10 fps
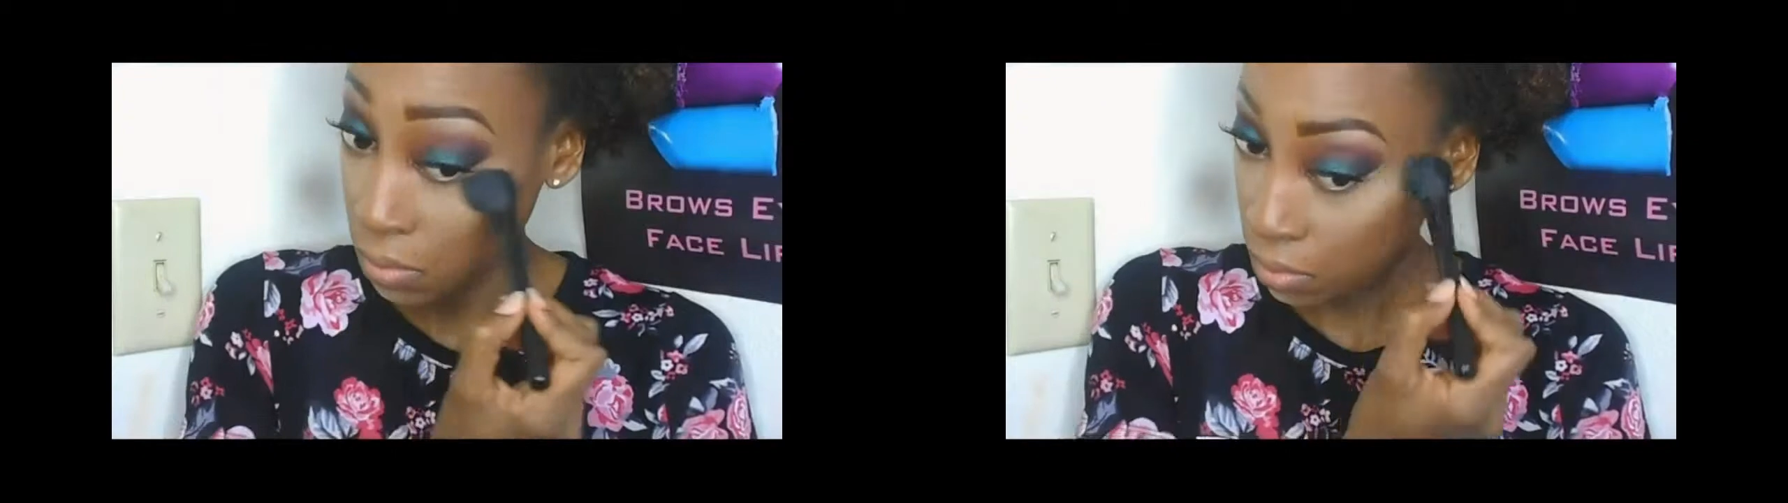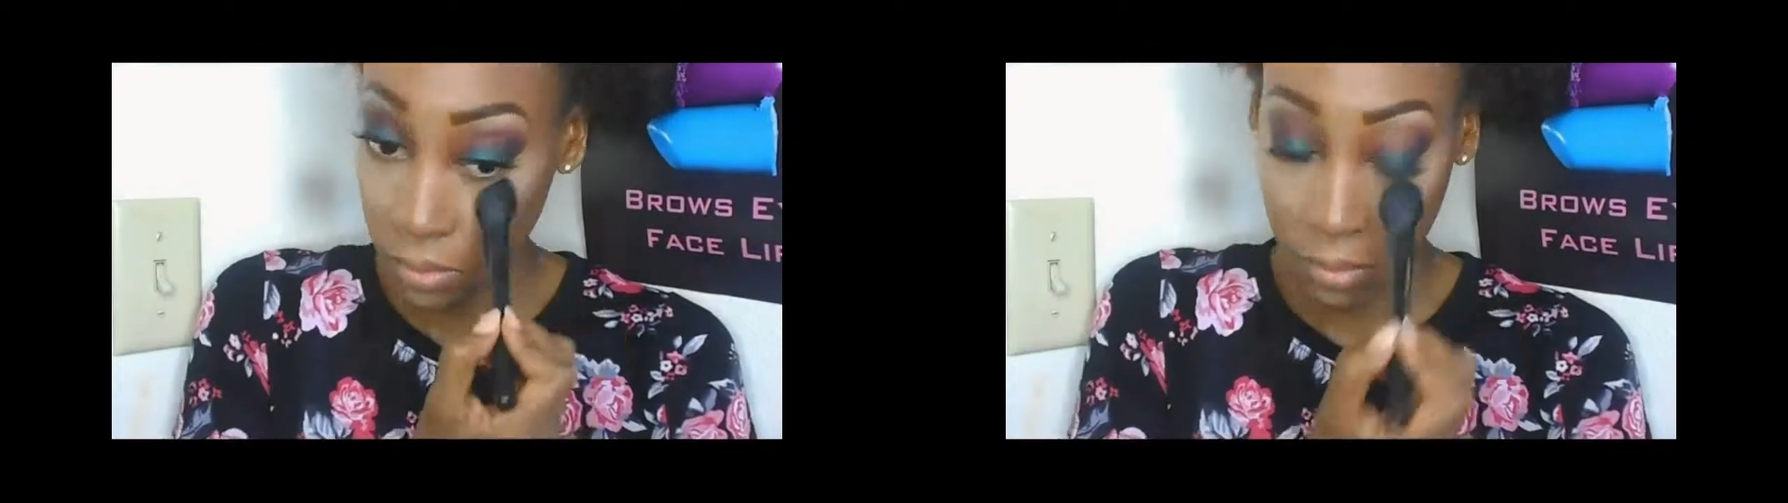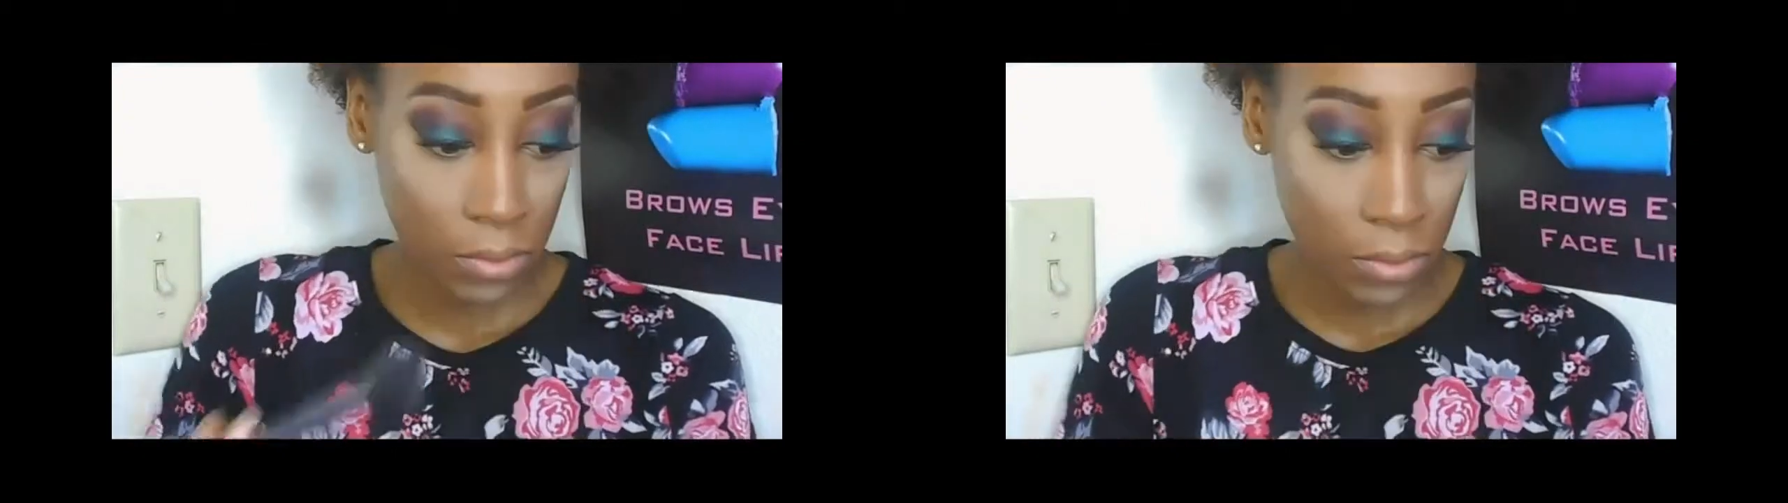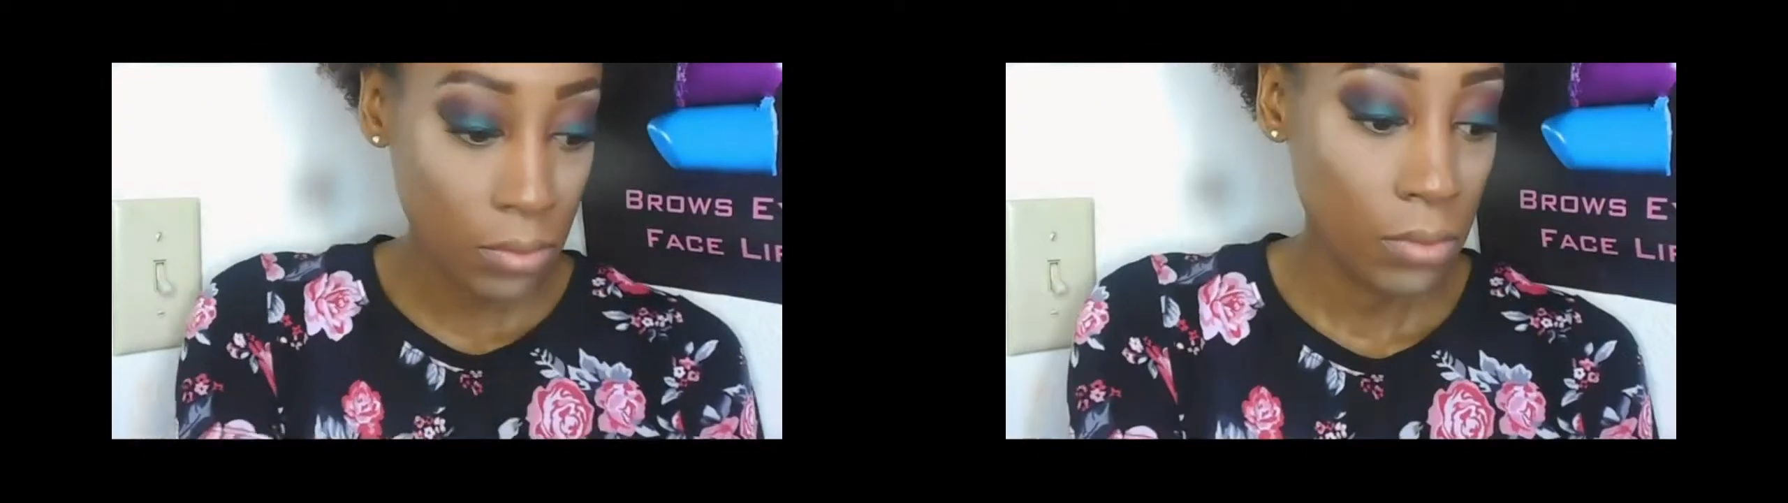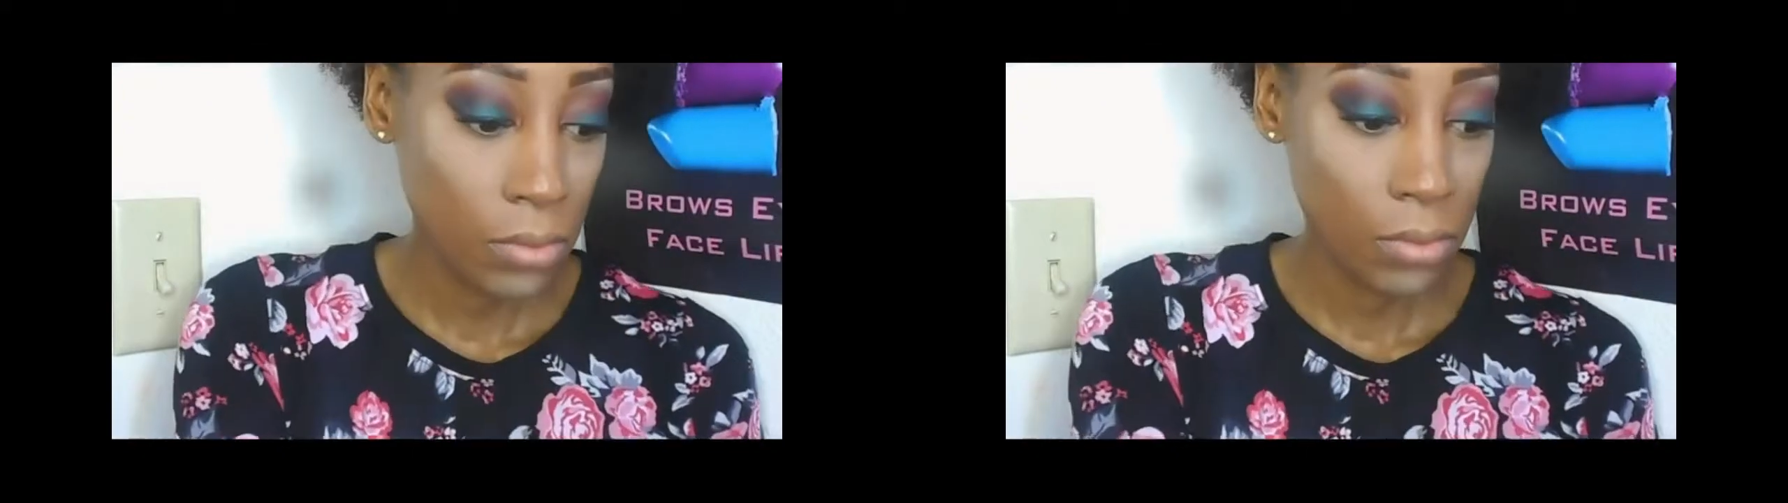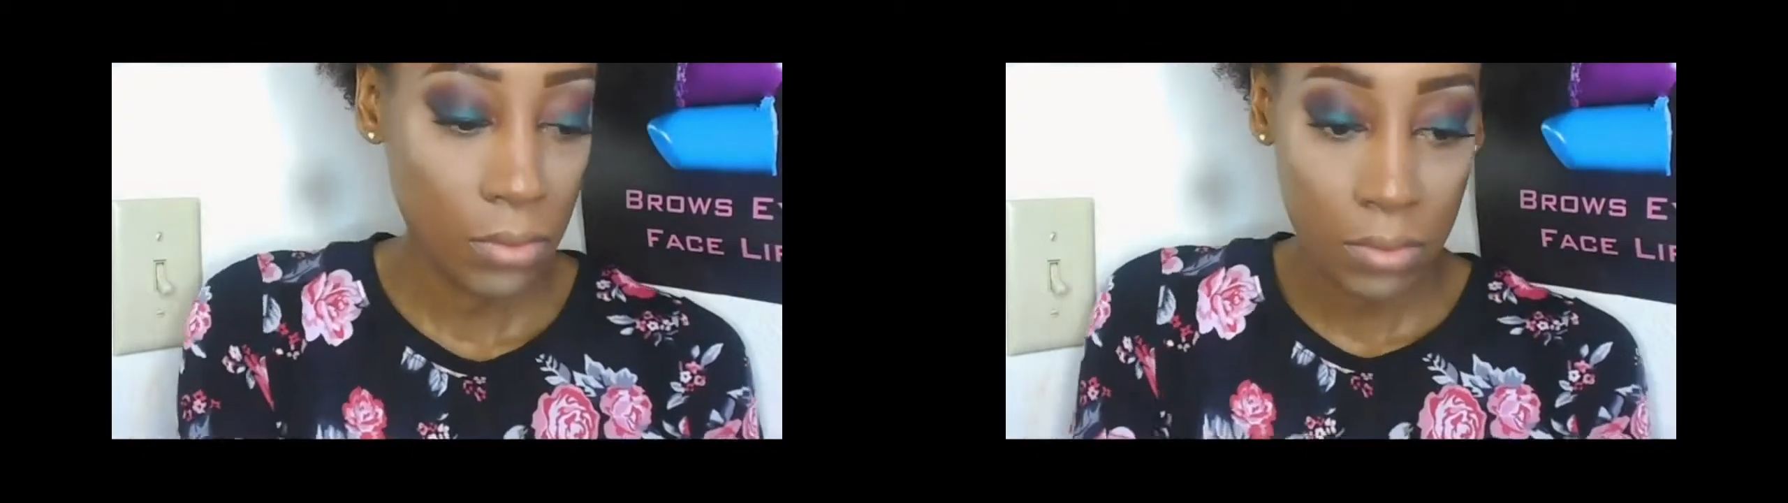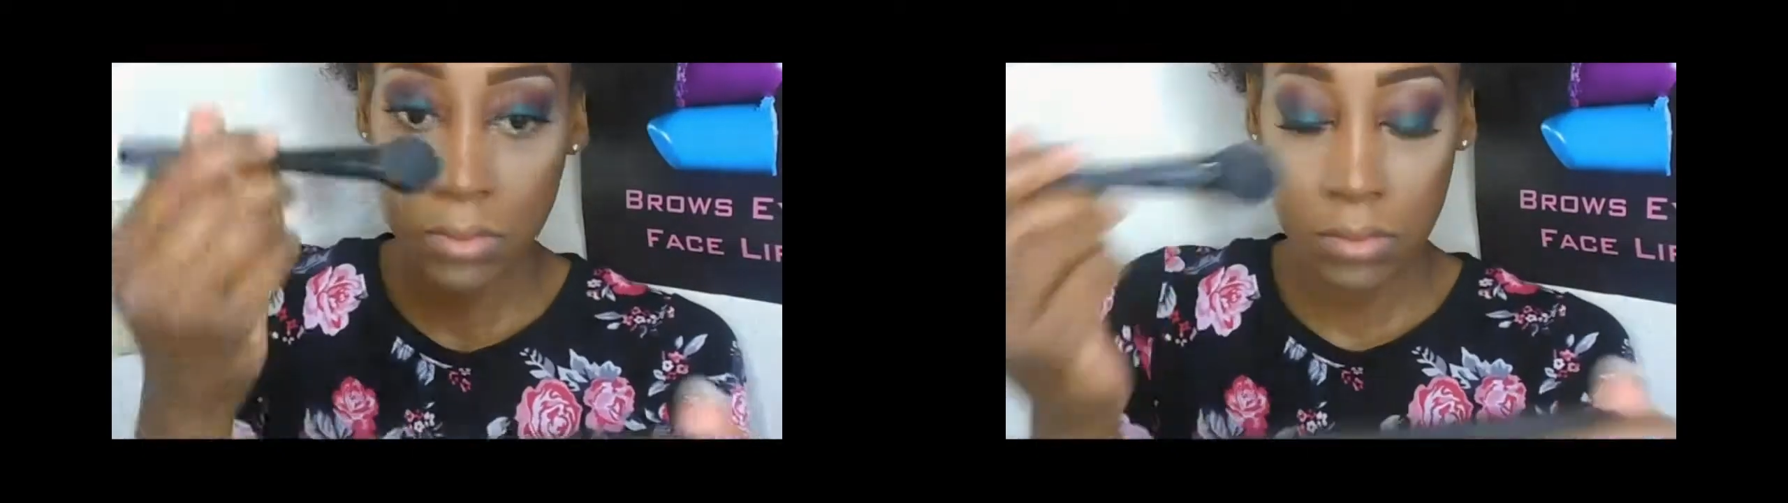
neutral set, and it's a